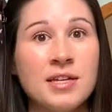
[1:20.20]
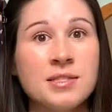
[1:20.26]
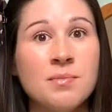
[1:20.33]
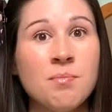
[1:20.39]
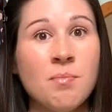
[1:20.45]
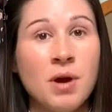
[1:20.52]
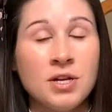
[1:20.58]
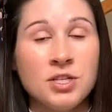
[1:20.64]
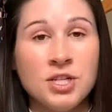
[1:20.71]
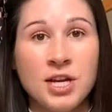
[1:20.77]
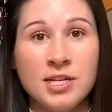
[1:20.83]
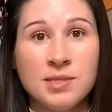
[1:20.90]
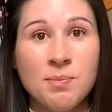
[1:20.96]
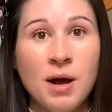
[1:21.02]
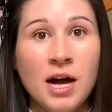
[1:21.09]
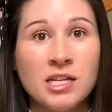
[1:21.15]
much as
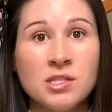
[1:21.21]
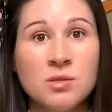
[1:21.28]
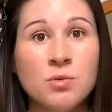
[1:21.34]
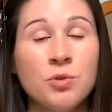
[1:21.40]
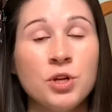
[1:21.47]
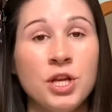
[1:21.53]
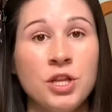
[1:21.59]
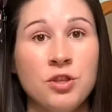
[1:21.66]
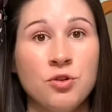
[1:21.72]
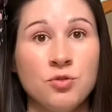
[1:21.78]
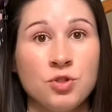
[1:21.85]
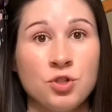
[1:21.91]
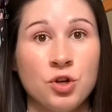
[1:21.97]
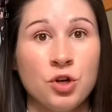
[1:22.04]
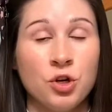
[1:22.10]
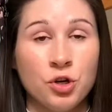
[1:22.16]
possible in those
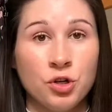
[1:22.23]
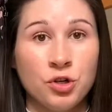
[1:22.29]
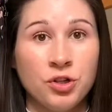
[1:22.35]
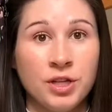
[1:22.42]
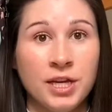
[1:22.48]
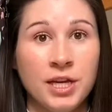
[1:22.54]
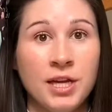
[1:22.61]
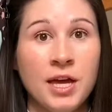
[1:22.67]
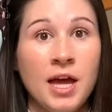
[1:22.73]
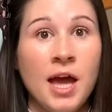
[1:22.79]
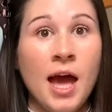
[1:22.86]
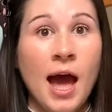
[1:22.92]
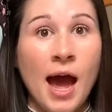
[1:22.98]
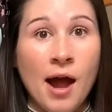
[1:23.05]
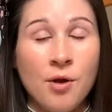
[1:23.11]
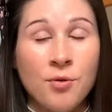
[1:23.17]
early
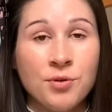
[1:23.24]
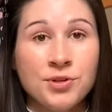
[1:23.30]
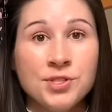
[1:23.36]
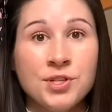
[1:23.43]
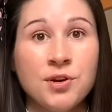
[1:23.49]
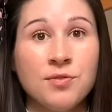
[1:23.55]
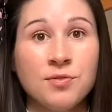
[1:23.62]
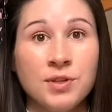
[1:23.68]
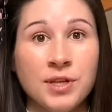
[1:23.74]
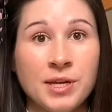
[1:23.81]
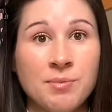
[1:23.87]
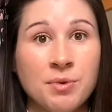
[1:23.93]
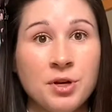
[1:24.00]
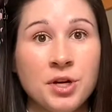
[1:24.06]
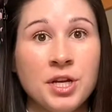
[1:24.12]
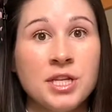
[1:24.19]
hours of
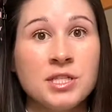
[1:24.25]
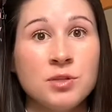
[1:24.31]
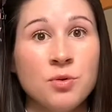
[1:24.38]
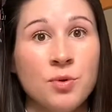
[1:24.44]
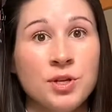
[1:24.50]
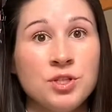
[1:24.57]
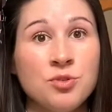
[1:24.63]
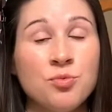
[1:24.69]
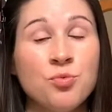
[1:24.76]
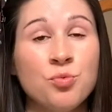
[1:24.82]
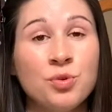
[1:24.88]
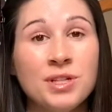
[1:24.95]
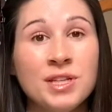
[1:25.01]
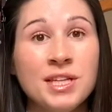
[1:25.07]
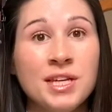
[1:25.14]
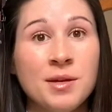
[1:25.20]
labor is going to
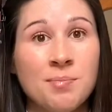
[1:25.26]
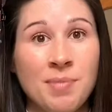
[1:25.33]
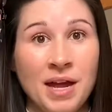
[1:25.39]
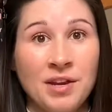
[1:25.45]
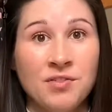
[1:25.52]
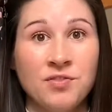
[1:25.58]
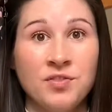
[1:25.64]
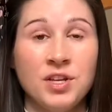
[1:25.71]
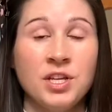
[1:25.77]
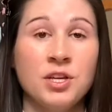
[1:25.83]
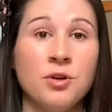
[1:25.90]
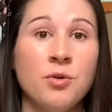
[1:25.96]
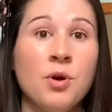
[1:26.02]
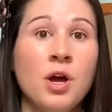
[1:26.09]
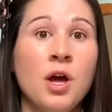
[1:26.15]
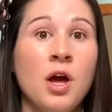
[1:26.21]
really benefit you.
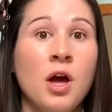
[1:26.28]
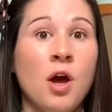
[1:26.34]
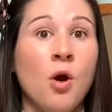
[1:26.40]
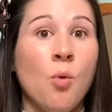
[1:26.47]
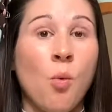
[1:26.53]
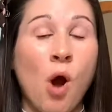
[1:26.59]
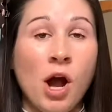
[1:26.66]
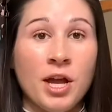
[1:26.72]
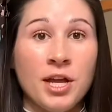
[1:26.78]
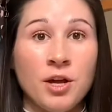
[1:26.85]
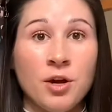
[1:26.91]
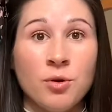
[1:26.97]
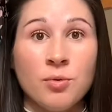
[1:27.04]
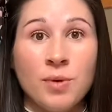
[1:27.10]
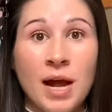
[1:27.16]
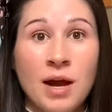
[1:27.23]
Walking
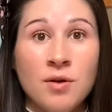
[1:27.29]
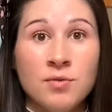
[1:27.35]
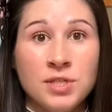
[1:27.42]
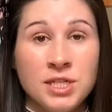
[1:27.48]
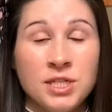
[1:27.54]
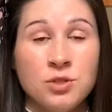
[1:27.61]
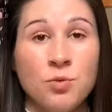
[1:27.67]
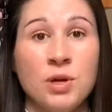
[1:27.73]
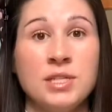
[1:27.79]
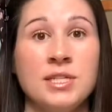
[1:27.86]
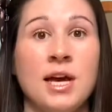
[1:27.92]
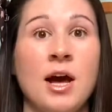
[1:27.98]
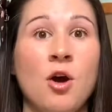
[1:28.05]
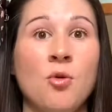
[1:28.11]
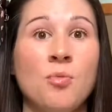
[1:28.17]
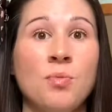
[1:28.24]
around is going to
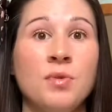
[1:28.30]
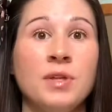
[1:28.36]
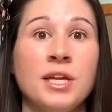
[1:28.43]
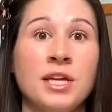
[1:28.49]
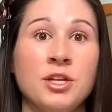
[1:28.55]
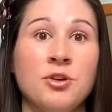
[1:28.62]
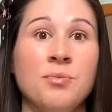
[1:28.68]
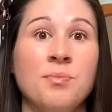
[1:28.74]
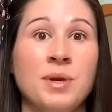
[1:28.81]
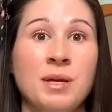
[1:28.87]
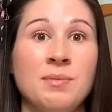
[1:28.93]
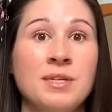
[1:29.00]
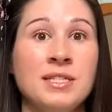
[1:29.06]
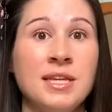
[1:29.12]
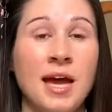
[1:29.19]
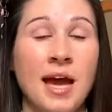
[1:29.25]
help get your
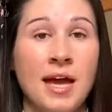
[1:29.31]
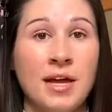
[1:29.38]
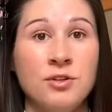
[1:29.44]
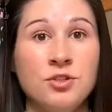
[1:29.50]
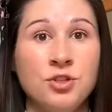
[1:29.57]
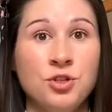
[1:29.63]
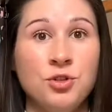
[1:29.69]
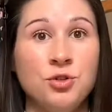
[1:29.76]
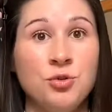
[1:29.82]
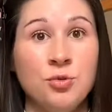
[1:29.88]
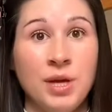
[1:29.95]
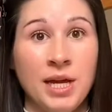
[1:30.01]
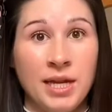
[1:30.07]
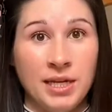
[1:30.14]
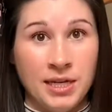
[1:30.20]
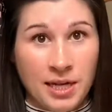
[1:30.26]
baby's head to
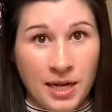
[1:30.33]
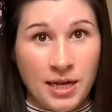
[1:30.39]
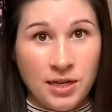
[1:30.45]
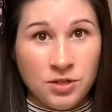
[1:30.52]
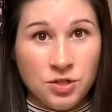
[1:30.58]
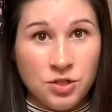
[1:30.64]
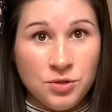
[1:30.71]
engage.